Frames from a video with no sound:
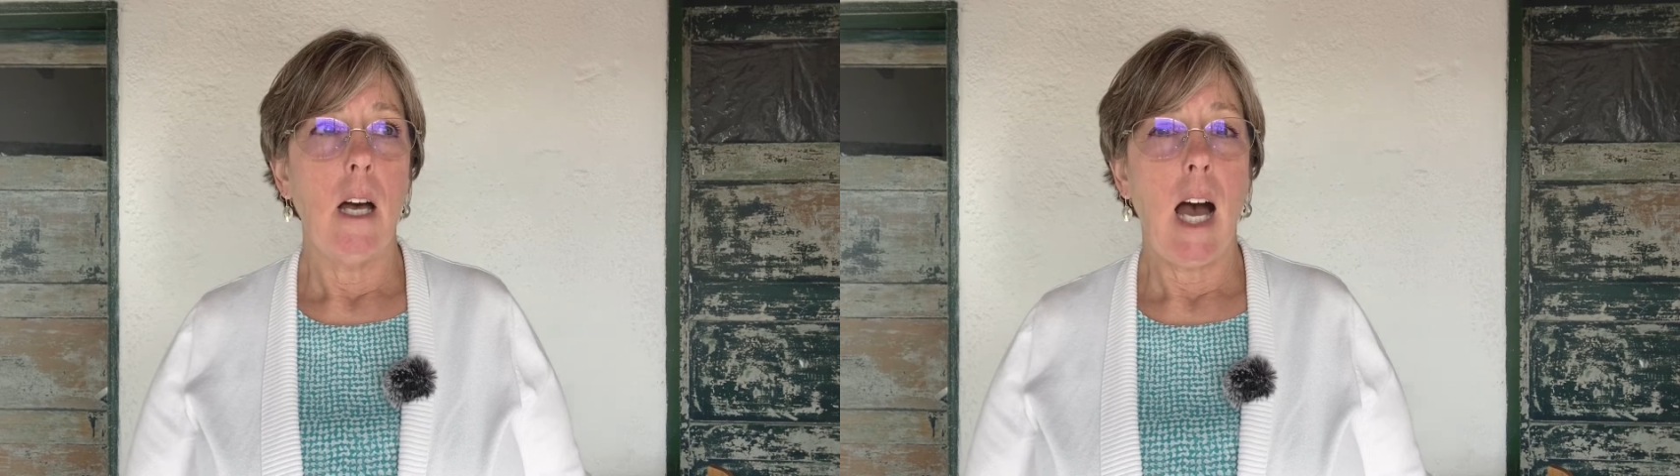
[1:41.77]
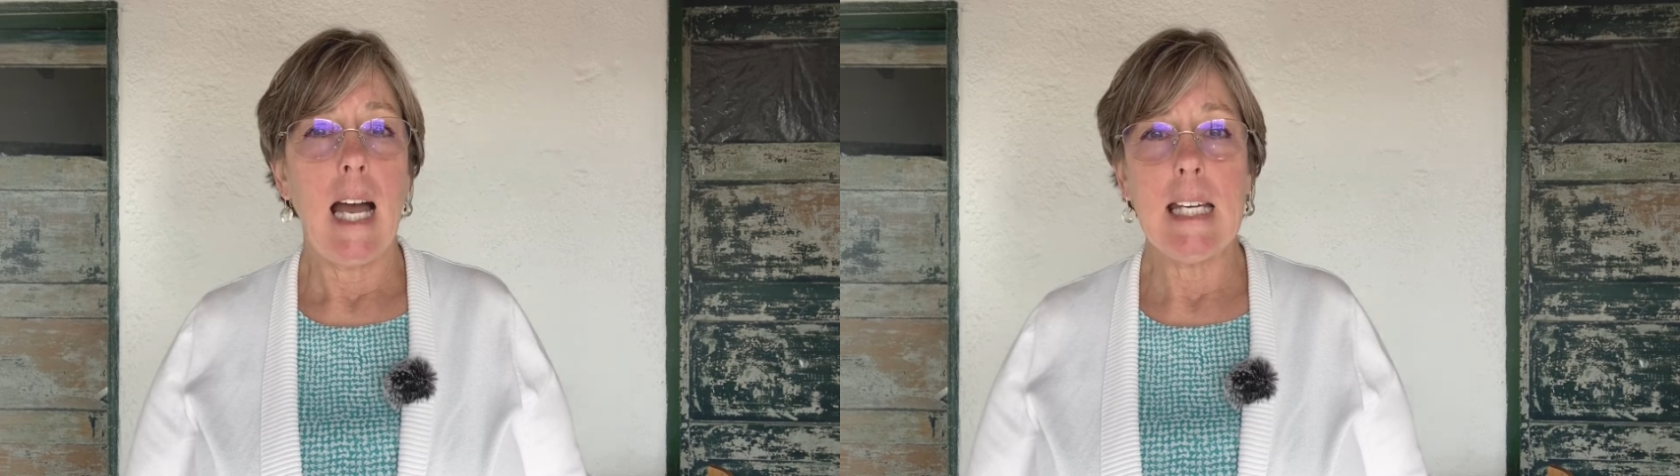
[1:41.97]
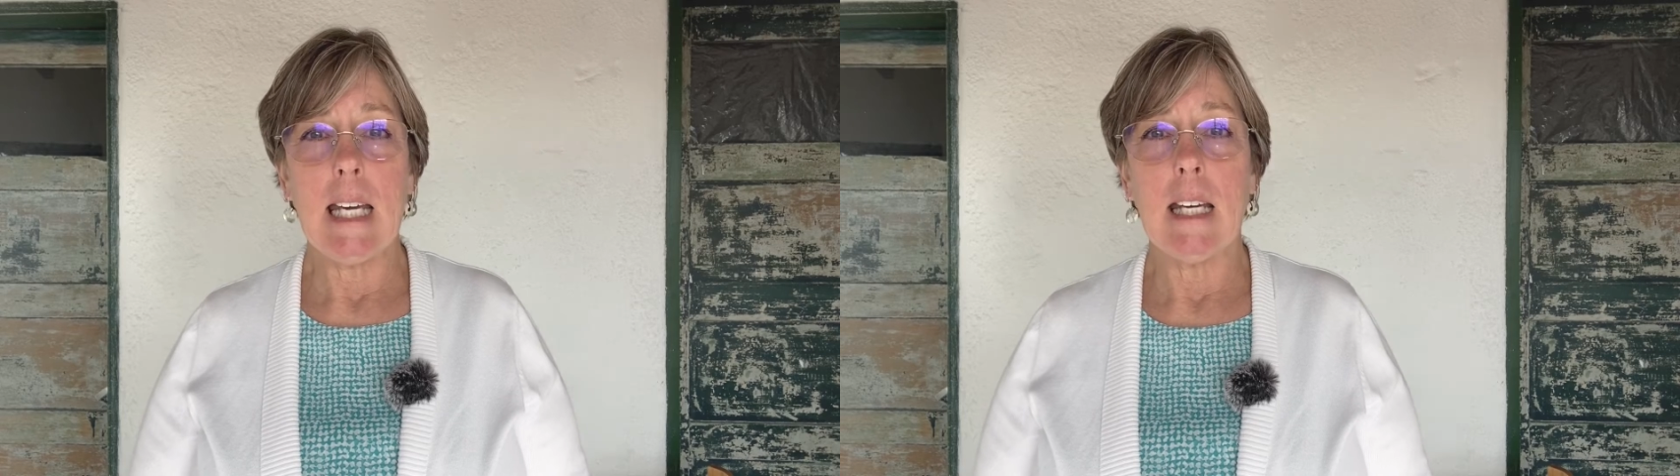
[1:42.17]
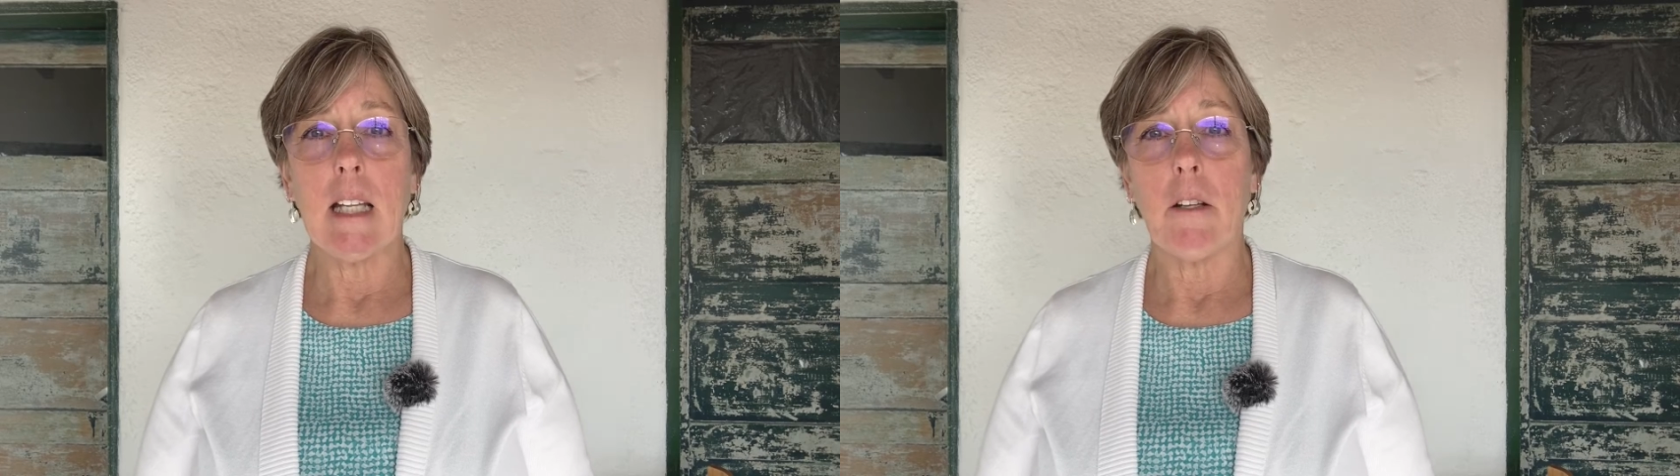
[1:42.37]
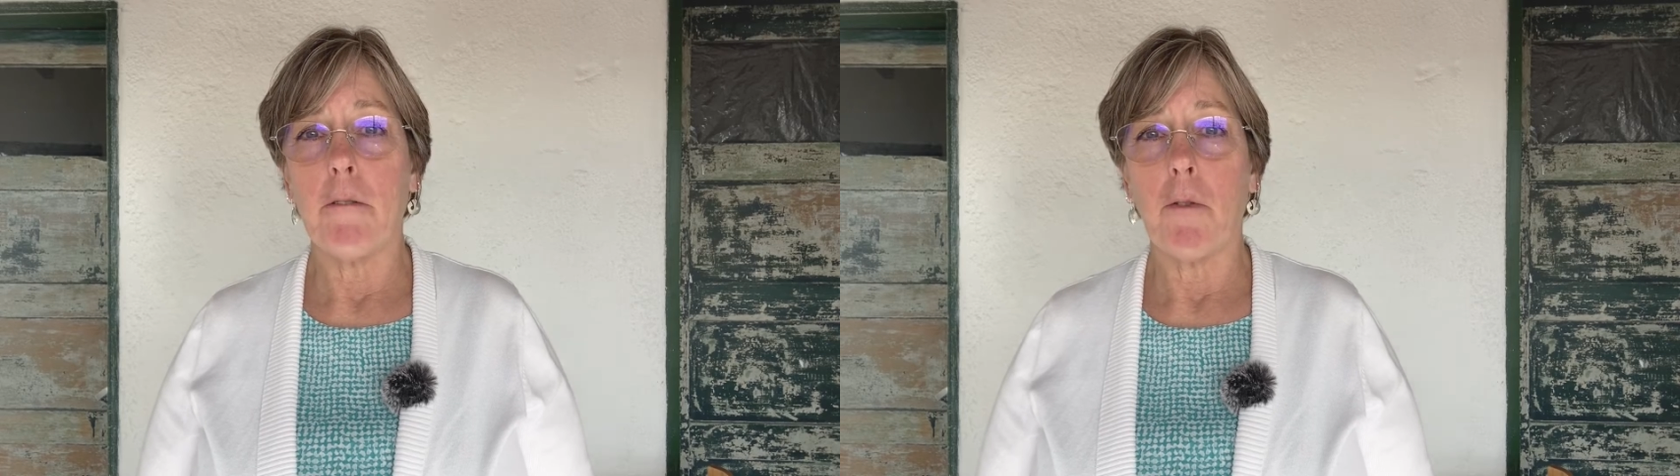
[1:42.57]
hiking
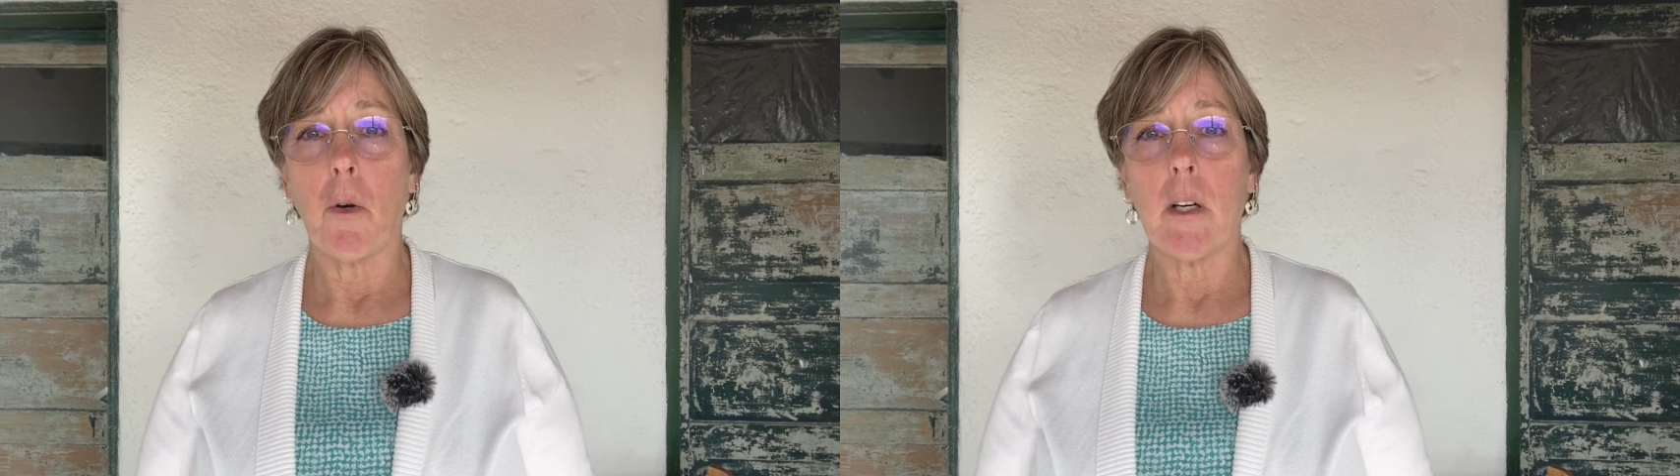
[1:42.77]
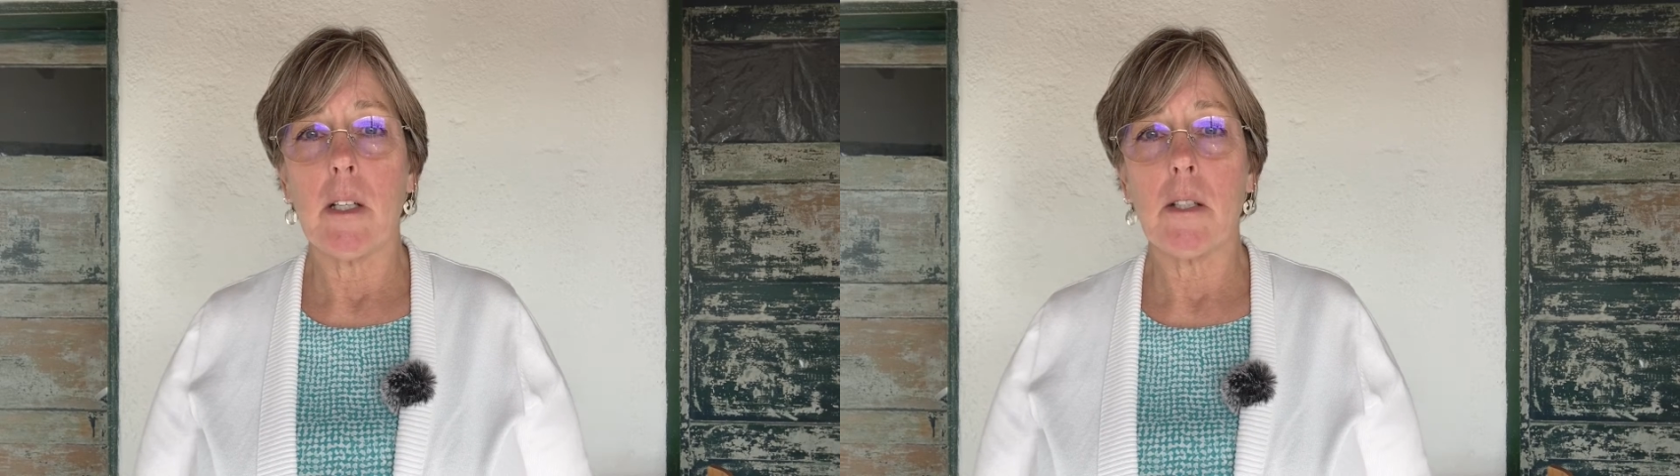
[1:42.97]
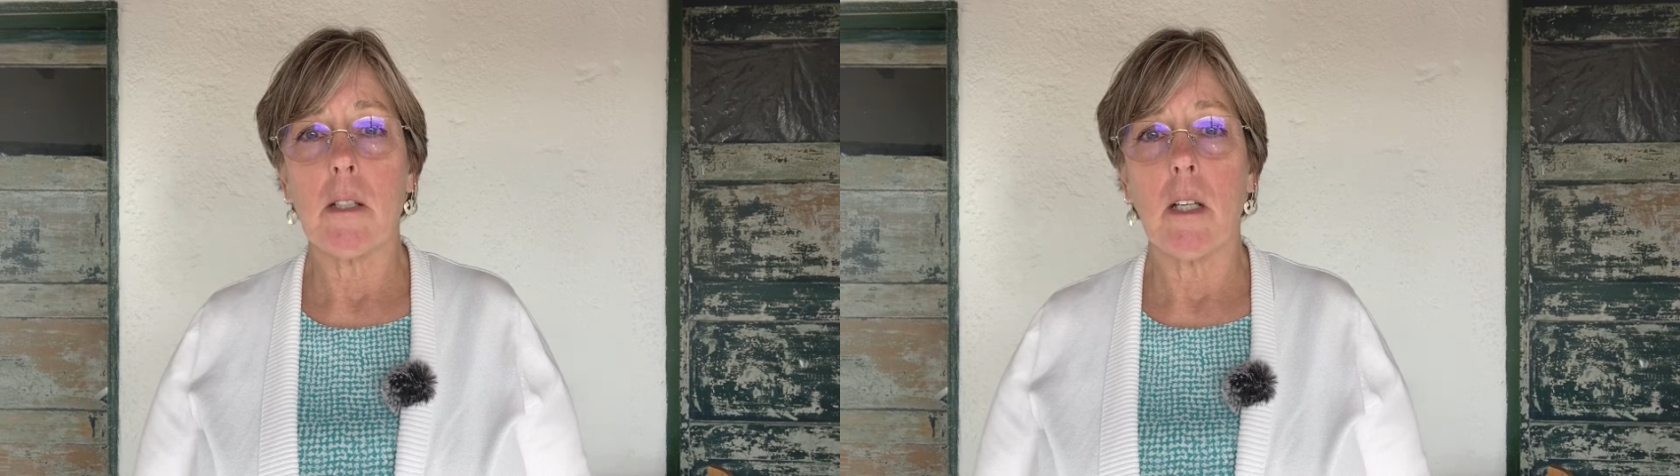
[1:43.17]
in the forest,